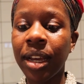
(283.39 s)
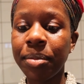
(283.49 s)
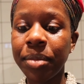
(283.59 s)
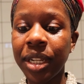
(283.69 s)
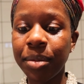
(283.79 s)

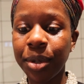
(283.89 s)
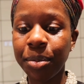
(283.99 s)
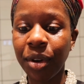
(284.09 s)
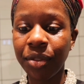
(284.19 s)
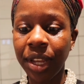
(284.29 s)
a
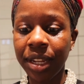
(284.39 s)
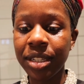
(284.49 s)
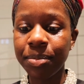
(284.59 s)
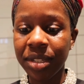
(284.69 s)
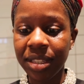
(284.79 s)
minimum of
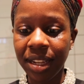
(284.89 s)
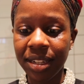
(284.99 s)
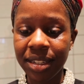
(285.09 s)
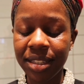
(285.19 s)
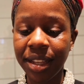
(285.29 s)

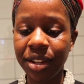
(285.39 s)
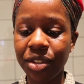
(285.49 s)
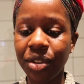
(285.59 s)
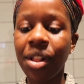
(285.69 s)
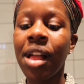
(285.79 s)
80%
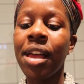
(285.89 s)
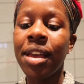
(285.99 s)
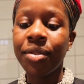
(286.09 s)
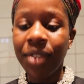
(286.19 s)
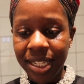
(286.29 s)
essential
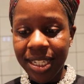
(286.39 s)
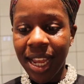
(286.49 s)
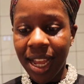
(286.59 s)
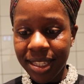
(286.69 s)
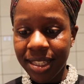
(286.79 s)

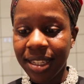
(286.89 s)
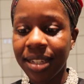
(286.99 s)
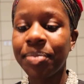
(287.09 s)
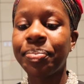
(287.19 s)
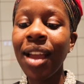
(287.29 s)
fatty acid